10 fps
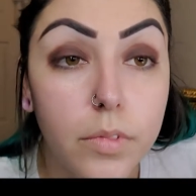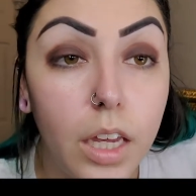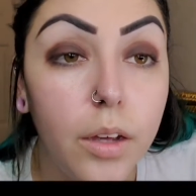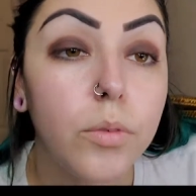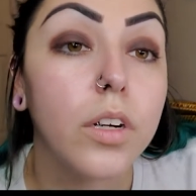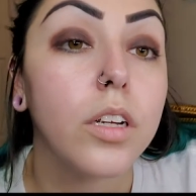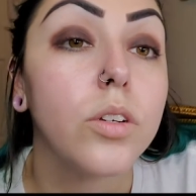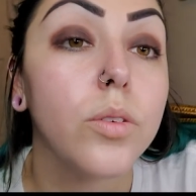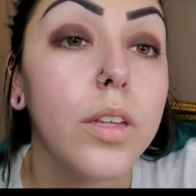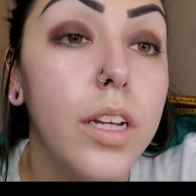And we're going to
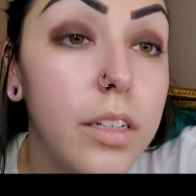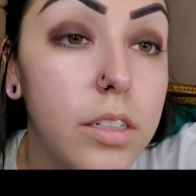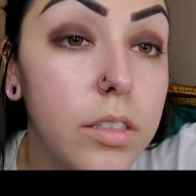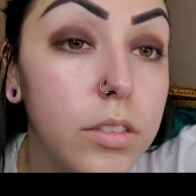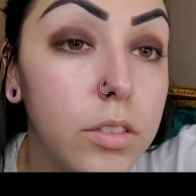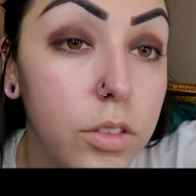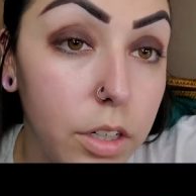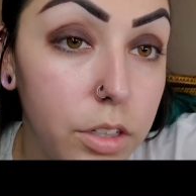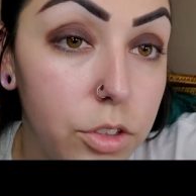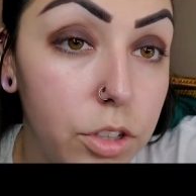do the next
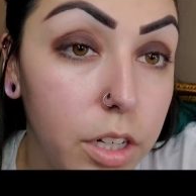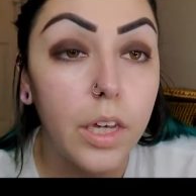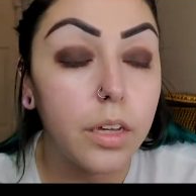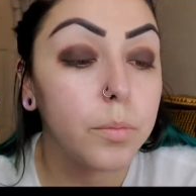darkest shade.